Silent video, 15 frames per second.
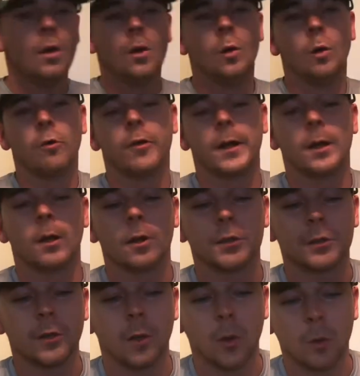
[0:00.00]
Alrighty, y'all.
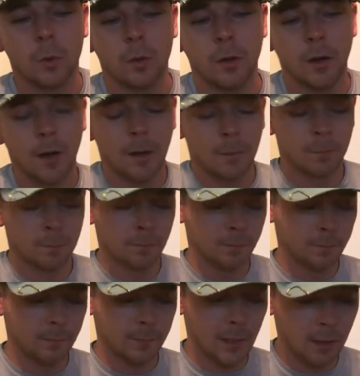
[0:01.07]
So
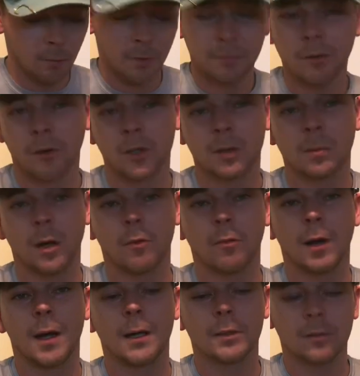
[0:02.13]
now that we've talked about
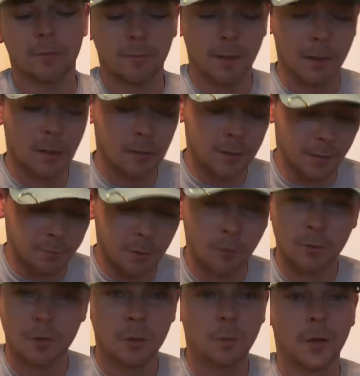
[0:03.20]
rods and reels, I've
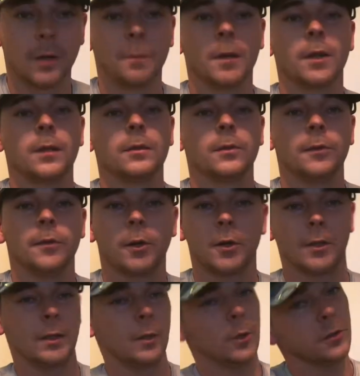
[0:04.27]
told you one of my
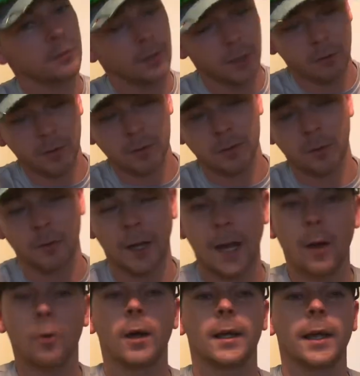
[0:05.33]
dirty little secrets on
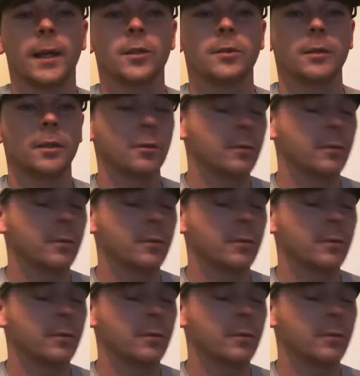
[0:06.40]
how I catch these